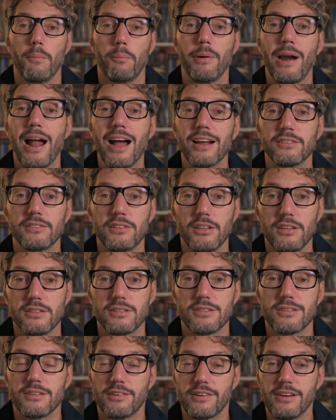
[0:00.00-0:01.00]

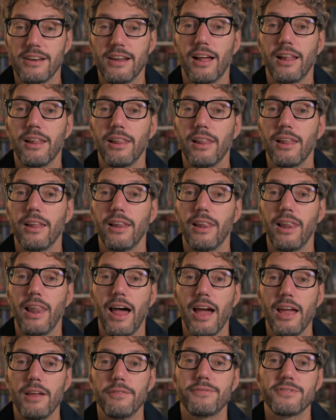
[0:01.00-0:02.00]
practice real
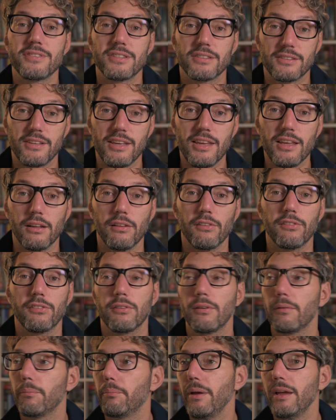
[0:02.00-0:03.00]
life
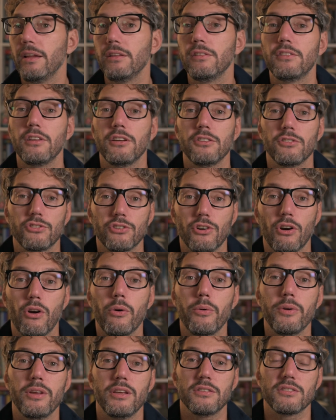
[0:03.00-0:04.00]
skills, painting,
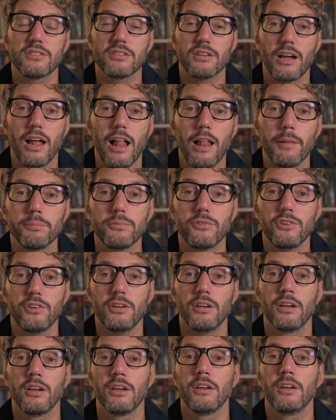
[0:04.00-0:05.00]
drawing,
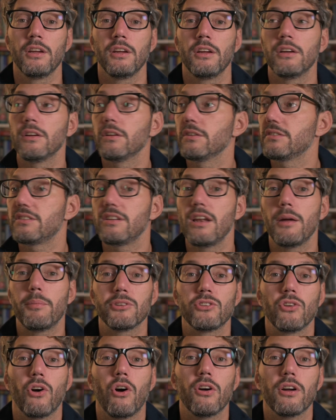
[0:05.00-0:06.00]
sculpting,
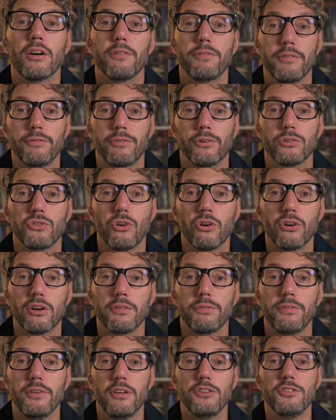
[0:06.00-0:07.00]
cinematography,
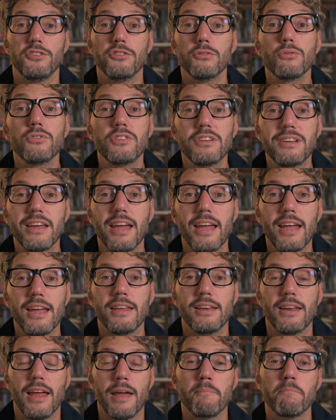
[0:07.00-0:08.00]
photography, you
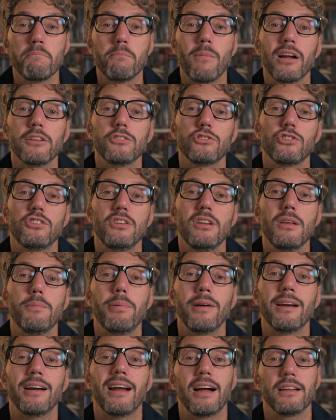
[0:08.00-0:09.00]
gain a much
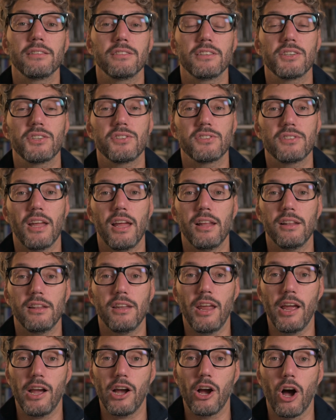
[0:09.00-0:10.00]
deeper
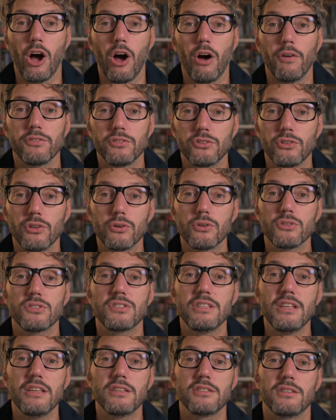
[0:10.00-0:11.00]
understanding of those
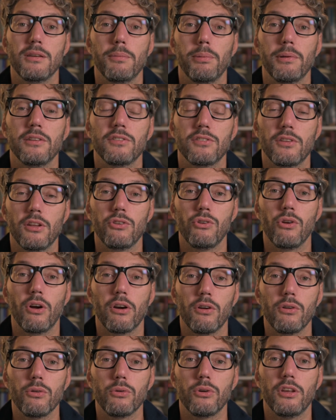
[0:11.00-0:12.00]
disciplines that you
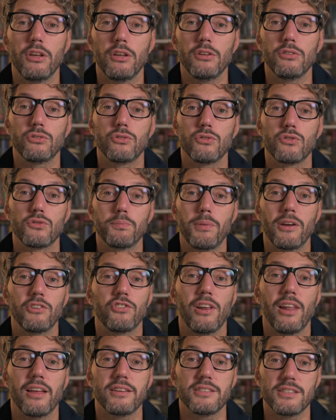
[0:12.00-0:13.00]
are looking to
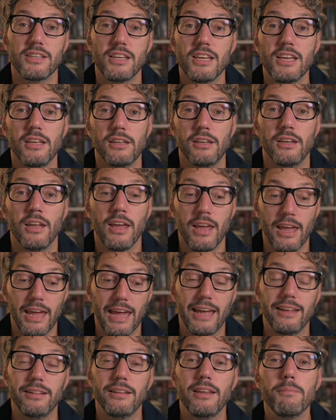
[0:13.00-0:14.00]
specialize in,
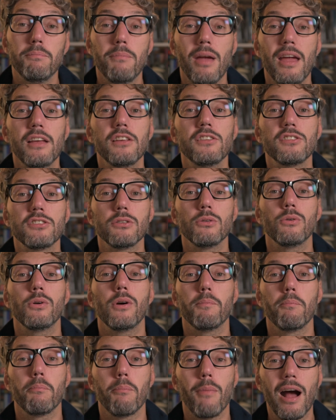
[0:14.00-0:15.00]
and it makes
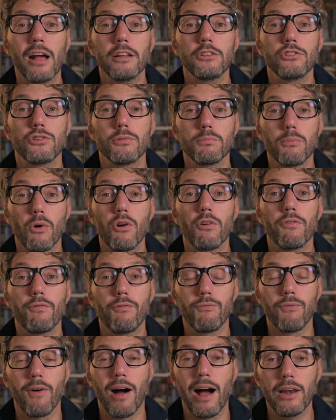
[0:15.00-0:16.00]
you much more
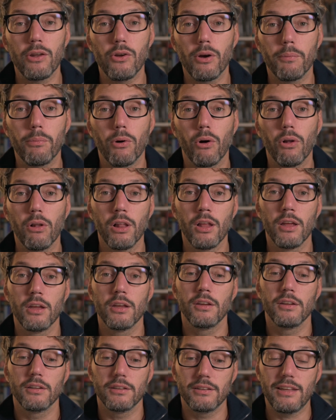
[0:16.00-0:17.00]
valuable
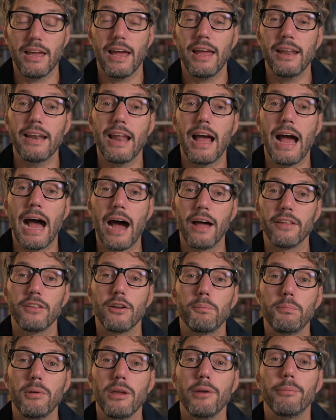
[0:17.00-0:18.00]
than other
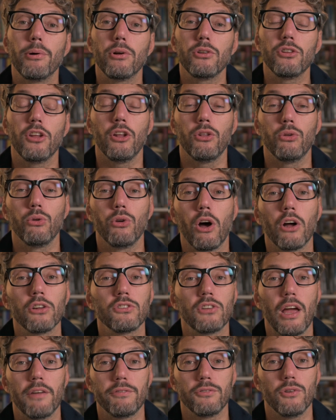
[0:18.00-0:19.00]
people that do
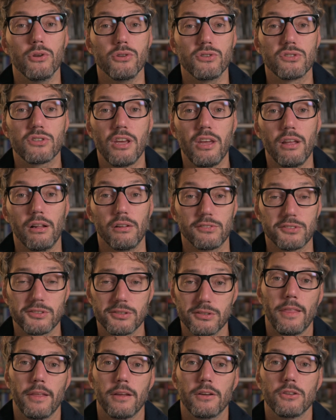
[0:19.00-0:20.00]
not have those skills.
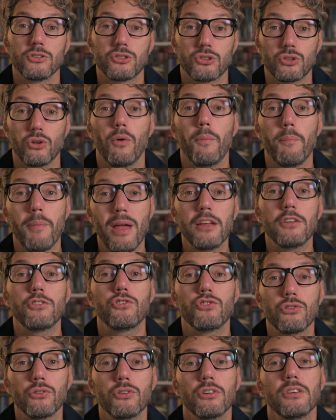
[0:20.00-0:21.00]
So make
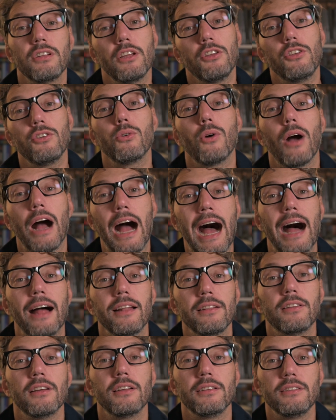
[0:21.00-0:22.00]
sure that you
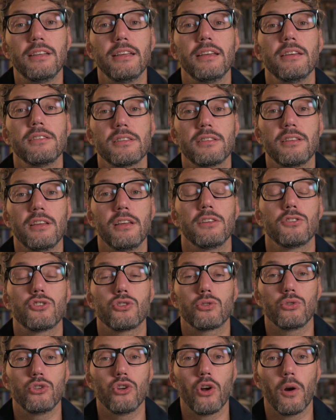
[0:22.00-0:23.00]
add these things
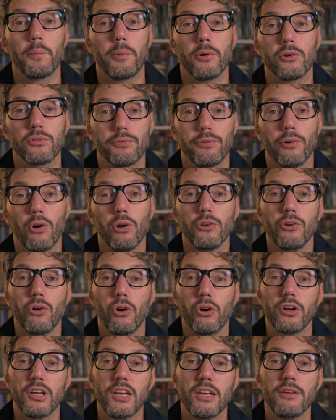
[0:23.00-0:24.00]
to your
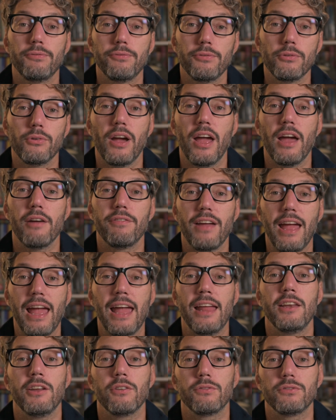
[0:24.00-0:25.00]
portfolio if you have
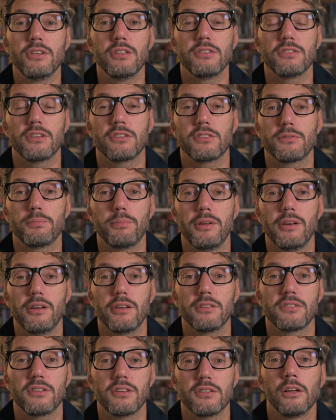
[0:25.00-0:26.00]
any of these
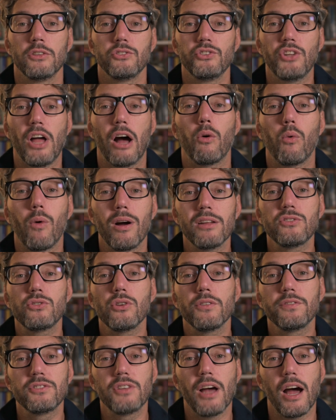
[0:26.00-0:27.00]
experiences. Now, once
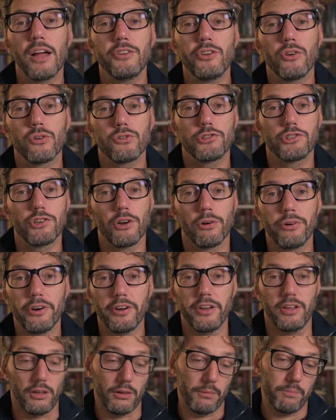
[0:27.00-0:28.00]
you've done your
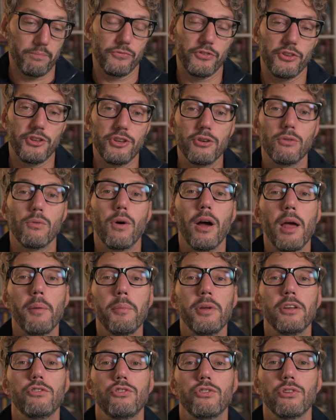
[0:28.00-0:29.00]
showreel, you want to
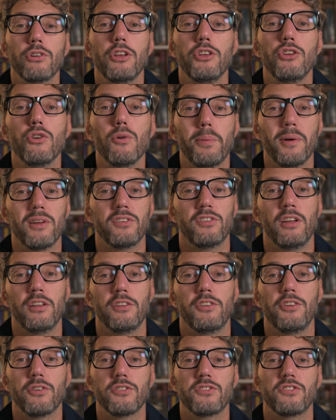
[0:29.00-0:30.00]
make sure that you
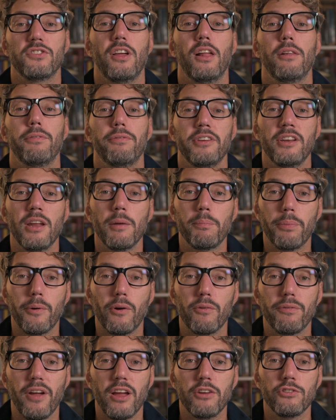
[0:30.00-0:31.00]
present yourself in a
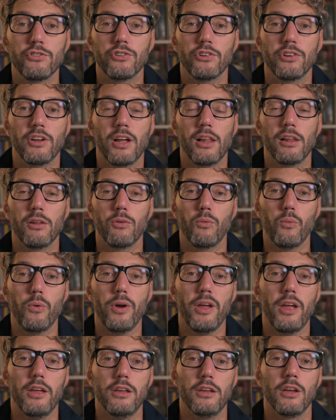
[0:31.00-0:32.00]
professional
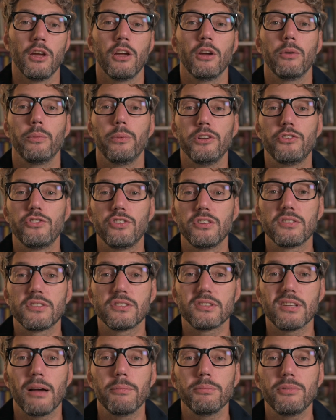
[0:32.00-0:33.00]
way, which is
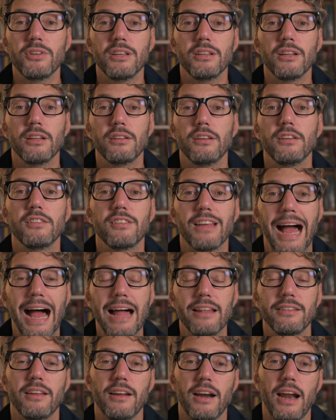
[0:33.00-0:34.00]
something that is
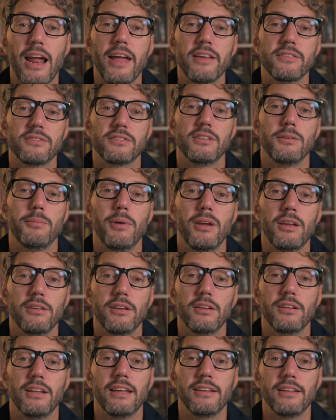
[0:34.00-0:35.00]

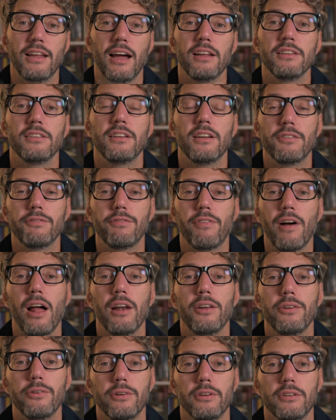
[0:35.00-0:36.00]
underestimated and
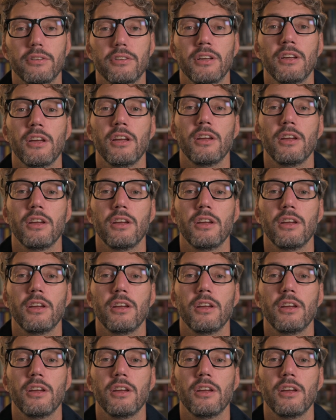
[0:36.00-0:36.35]
undervalued